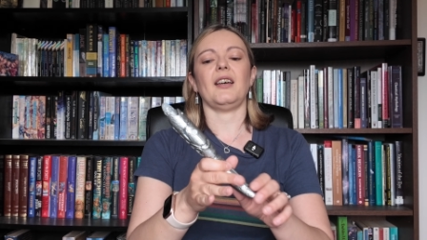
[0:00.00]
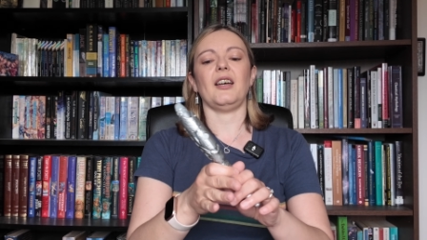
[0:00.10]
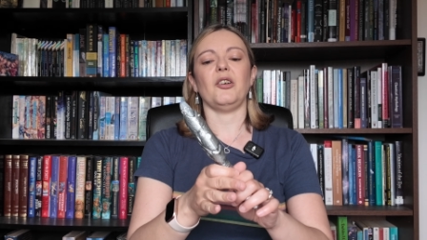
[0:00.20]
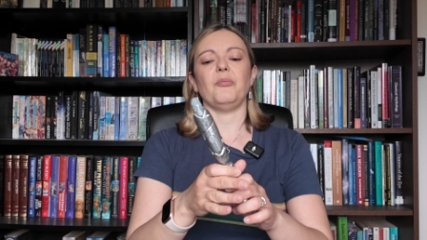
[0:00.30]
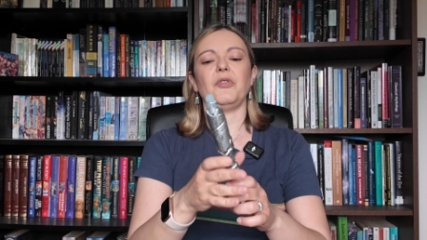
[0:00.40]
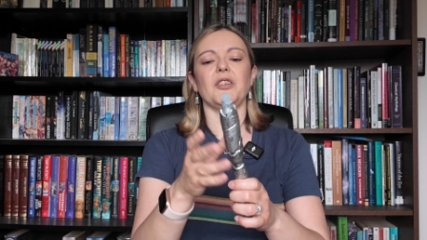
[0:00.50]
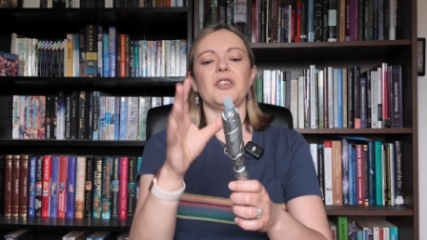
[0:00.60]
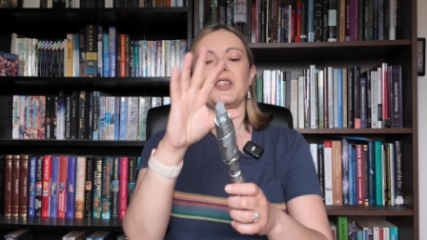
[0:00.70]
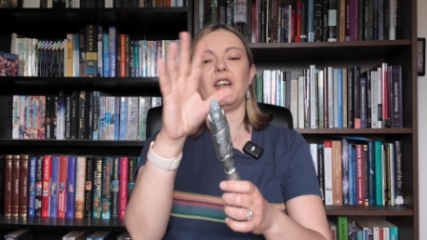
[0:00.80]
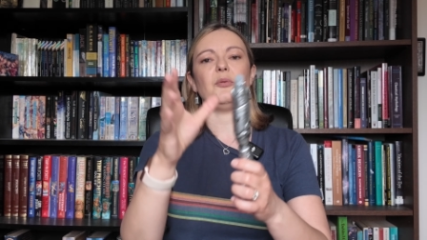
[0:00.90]
Um, the
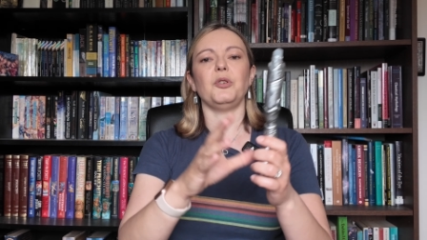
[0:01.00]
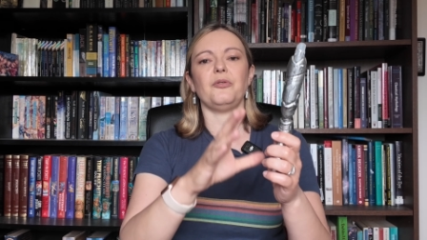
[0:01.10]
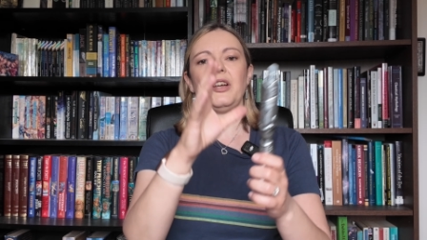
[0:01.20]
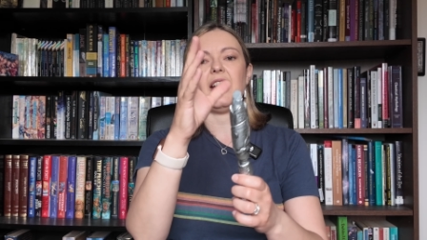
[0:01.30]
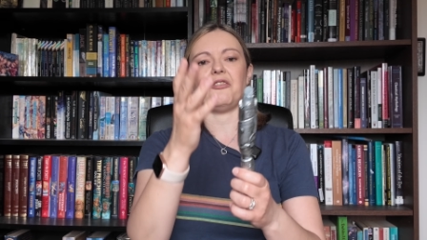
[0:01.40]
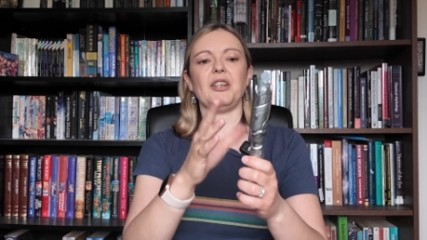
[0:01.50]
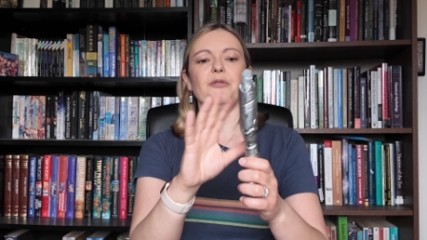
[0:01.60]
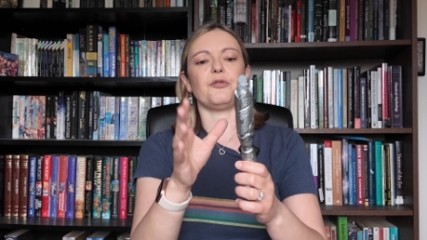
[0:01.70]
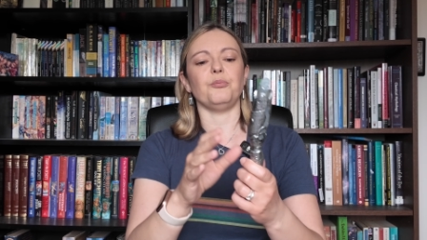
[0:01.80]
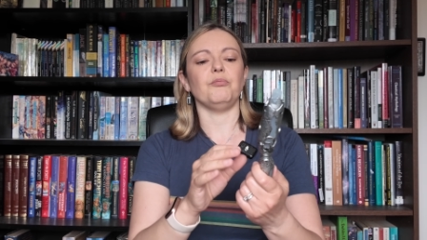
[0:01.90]
design would vary
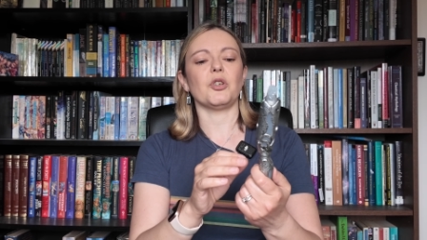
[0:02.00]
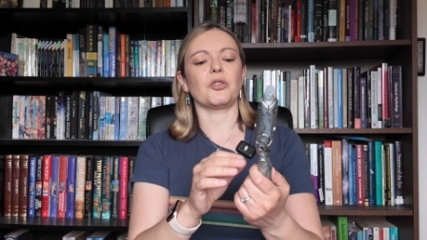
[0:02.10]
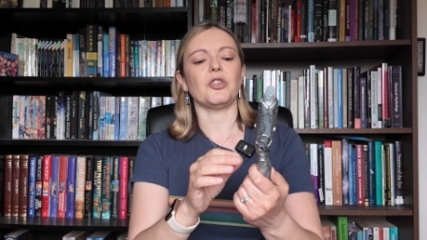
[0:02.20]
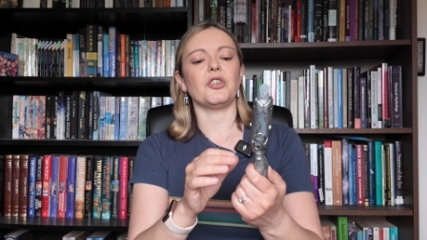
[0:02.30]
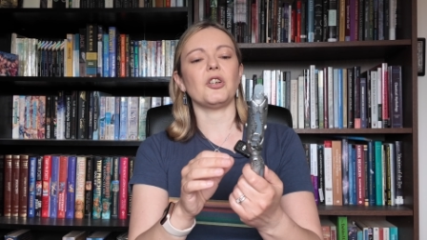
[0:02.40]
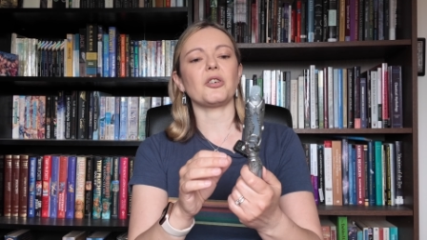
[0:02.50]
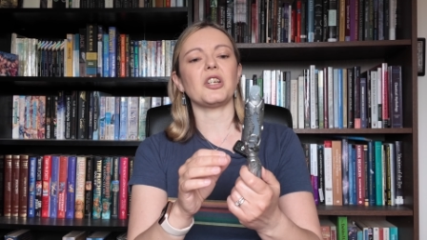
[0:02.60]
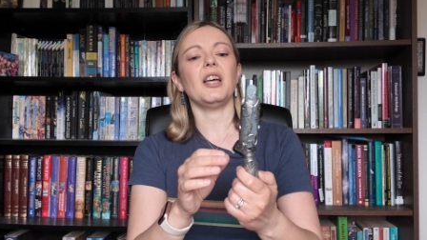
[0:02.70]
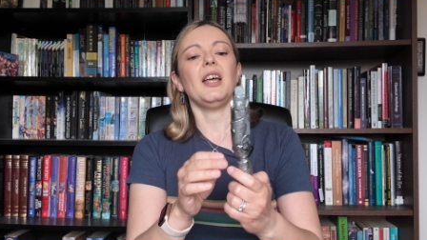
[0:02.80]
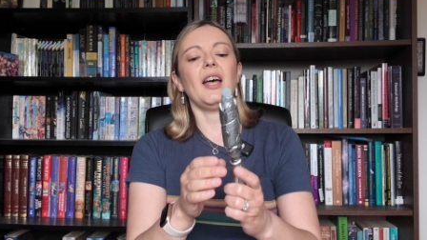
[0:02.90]
from Doctor to
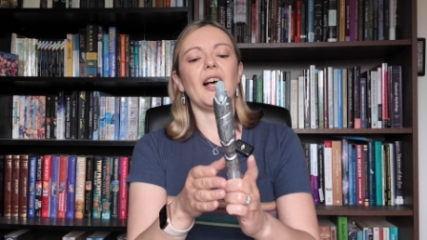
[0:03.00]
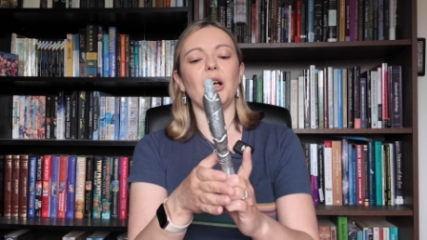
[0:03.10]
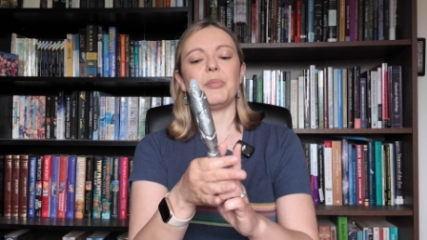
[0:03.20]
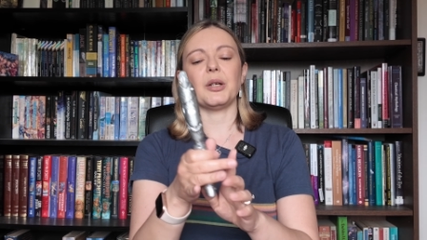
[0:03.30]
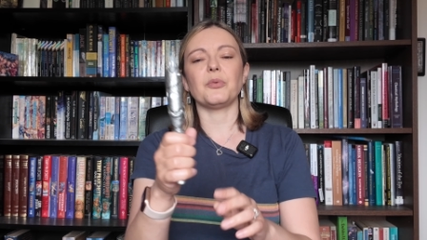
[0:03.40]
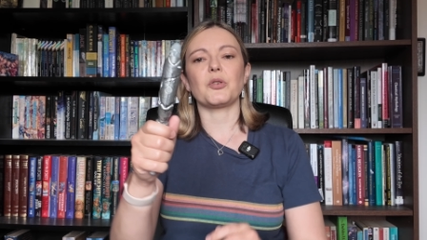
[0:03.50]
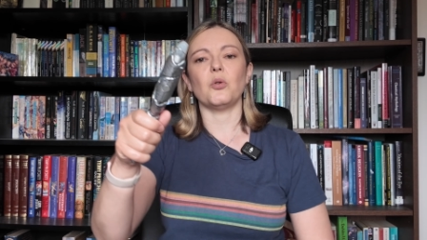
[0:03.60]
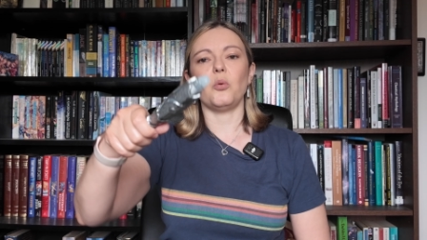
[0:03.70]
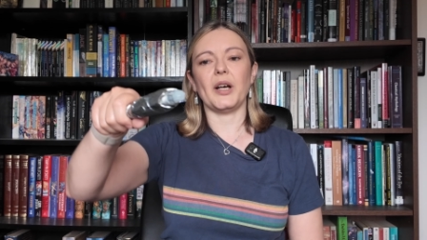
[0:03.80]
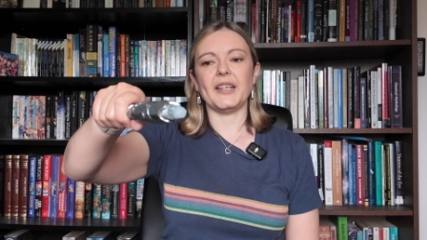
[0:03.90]
Doctor, uh, but it was
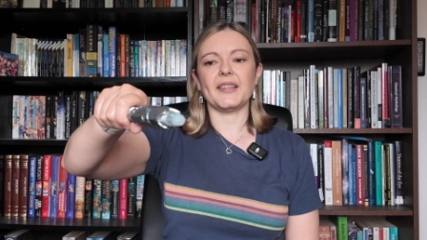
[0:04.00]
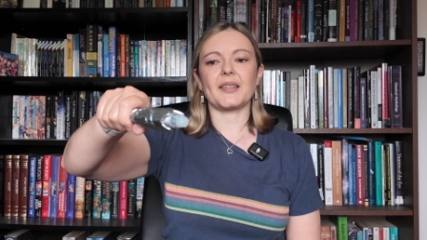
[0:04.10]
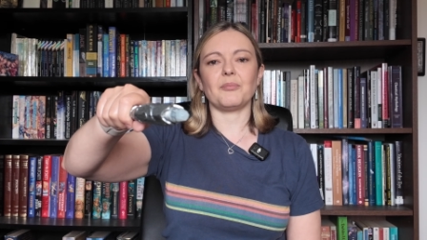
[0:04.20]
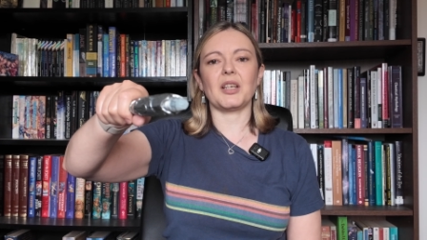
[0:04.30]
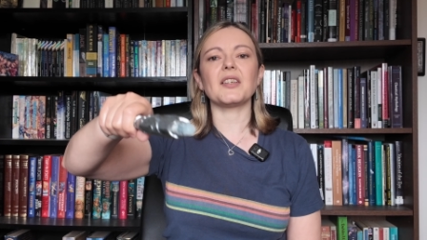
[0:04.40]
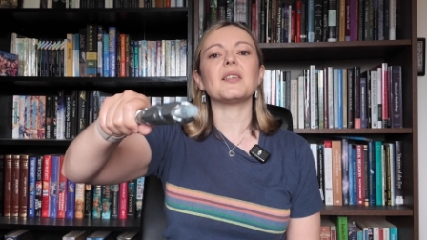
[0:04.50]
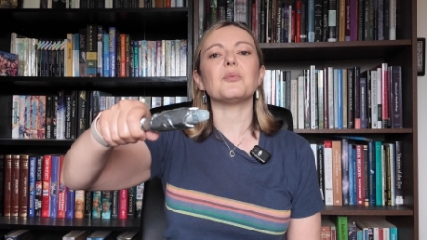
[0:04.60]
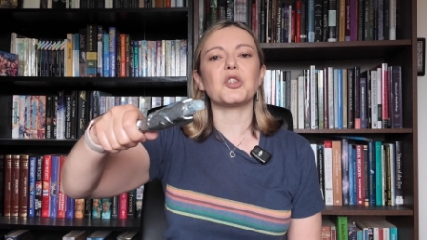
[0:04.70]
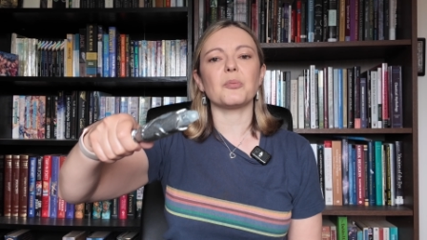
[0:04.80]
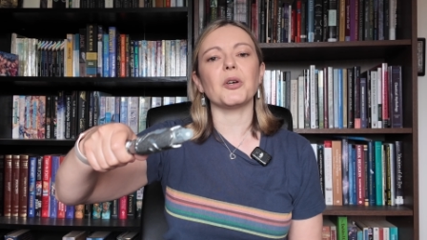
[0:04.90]
always, because it
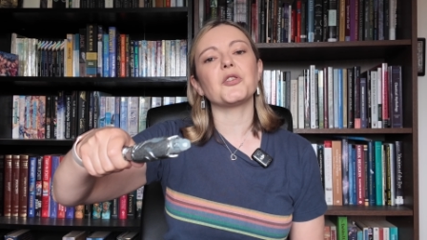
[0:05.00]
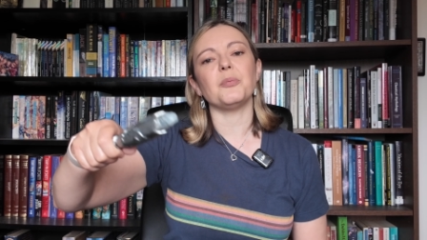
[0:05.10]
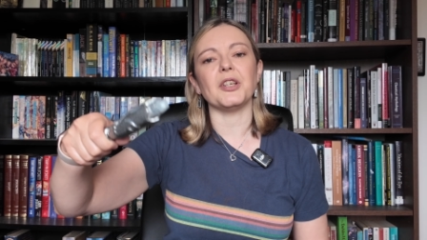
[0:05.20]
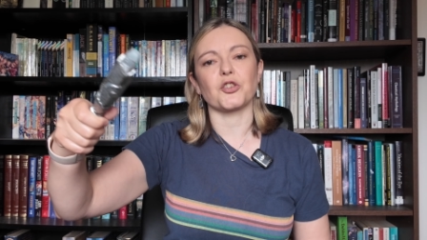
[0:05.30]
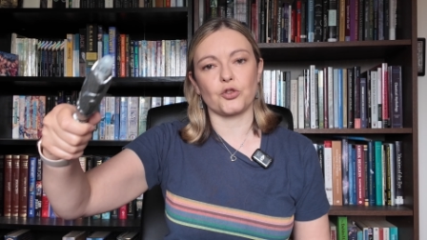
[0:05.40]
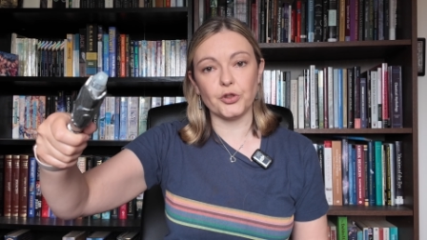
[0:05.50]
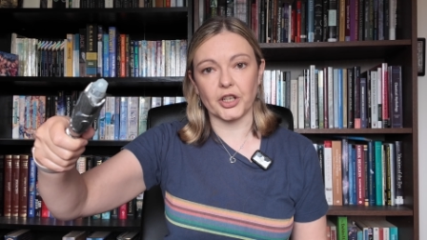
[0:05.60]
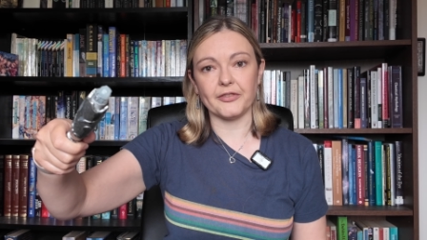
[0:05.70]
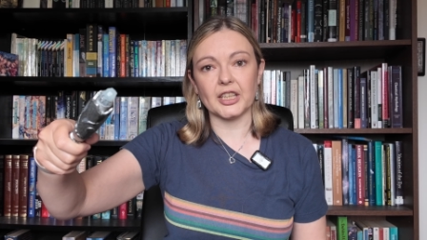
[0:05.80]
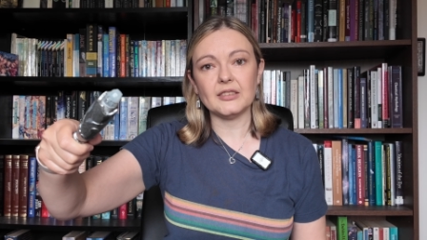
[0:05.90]
was supposed to be a
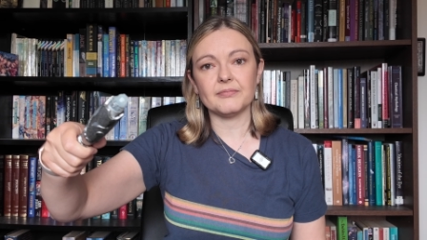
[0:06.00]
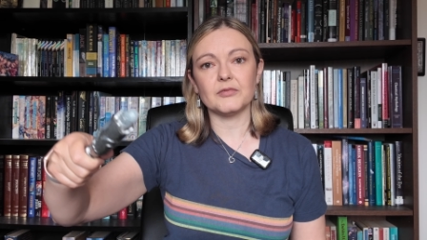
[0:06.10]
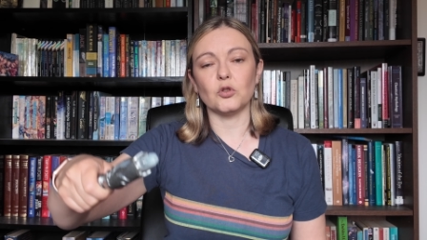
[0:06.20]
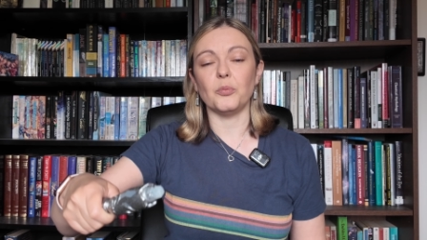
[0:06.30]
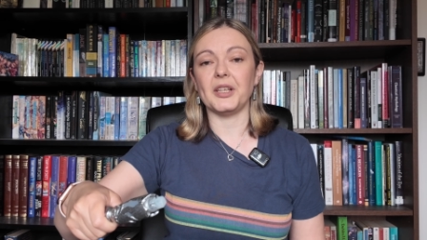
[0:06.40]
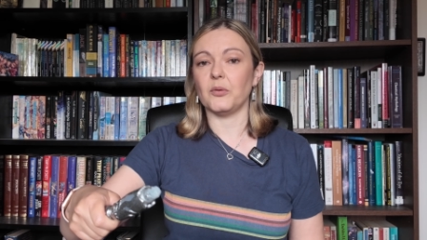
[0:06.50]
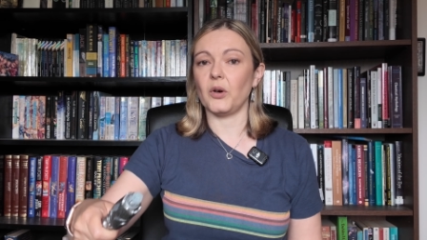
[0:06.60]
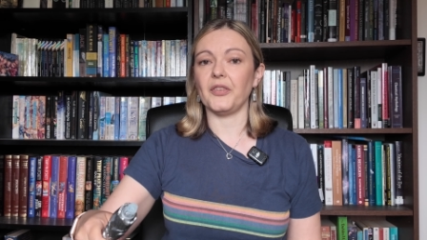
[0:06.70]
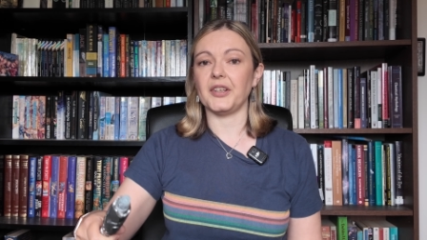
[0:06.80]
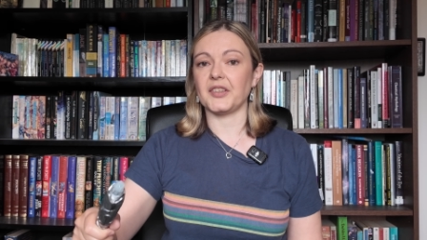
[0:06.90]
screwdriver, albeit
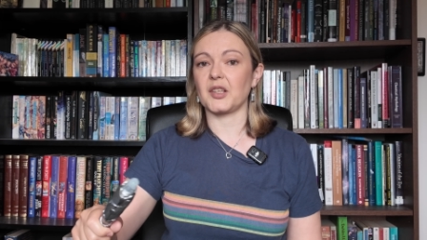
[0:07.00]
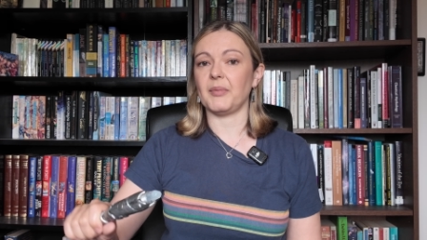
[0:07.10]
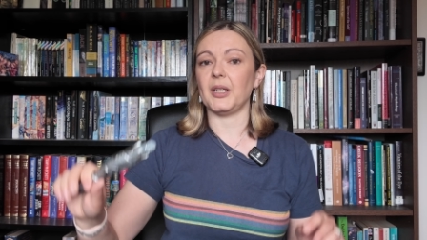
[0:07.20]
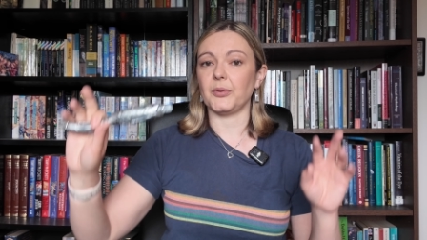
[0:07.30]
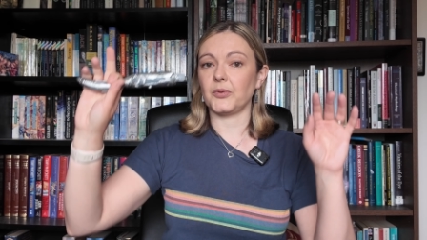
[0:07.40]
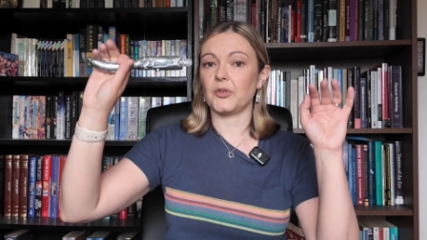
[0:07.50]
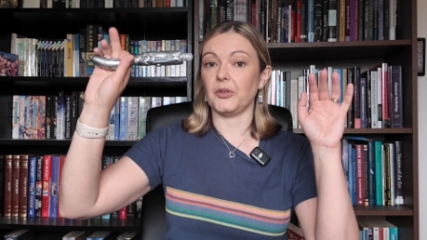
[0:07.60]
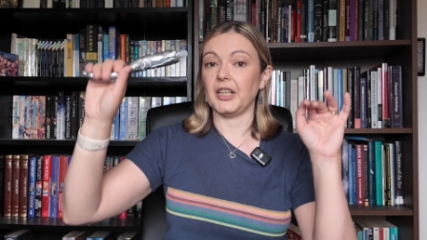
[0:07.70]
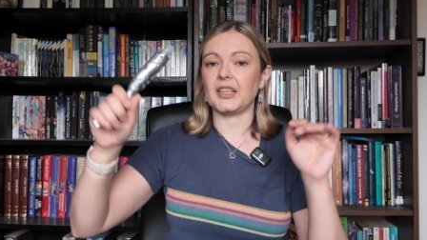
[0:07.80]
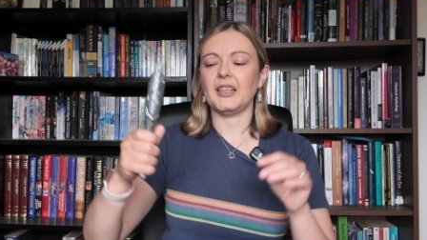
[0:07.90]
one that is somehow
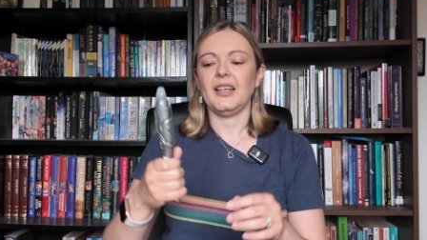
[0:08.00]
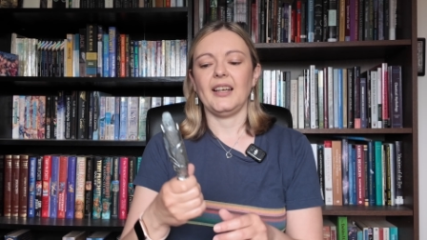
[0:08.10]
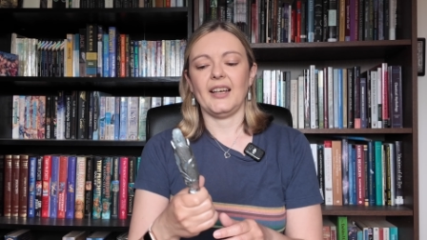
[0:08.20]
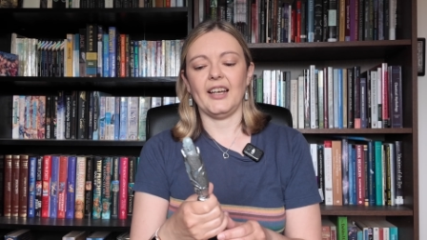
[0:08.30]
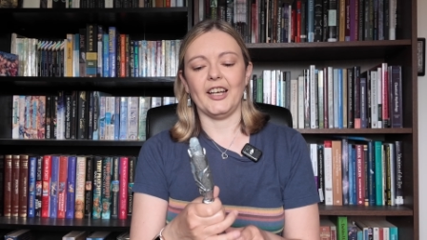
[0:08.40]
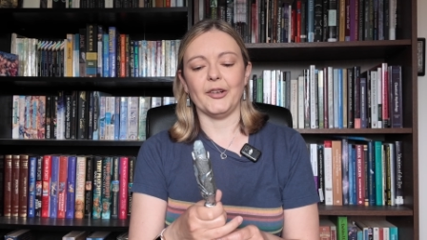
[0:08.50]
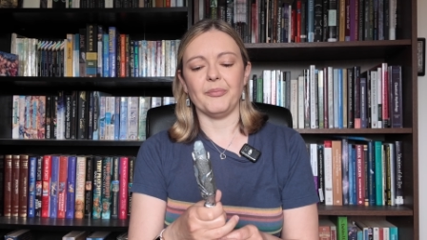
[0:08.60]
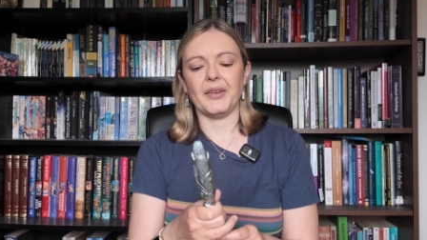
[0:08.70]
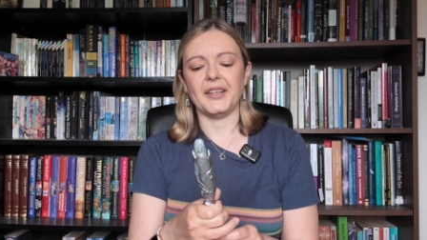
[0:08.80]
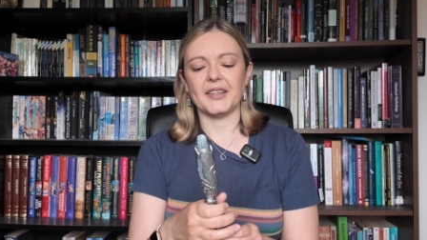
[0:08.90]
sonic, um, and